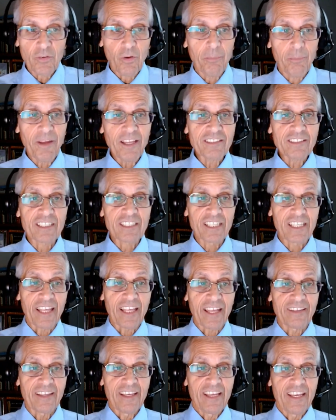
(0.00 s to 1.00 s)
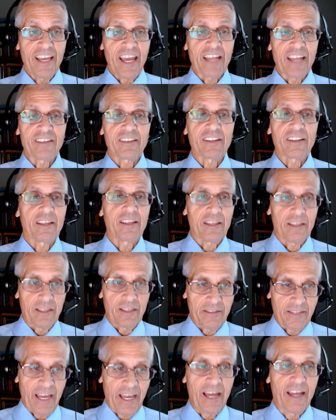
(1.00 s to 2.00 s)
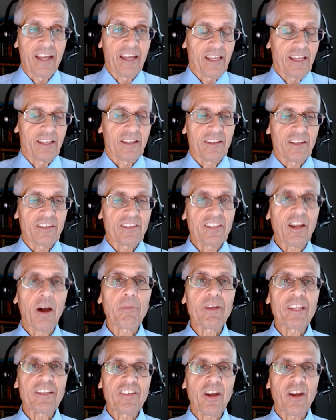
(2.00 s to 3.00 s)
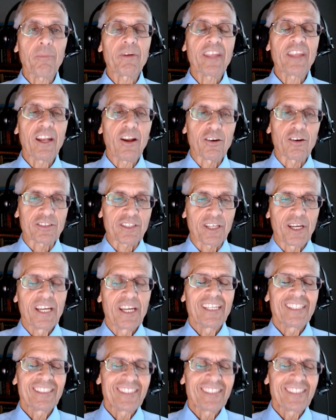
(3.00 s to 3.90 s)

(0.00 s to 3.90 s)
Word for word: So basically, and and eh, yeah, eh, tell me, tell me they don't.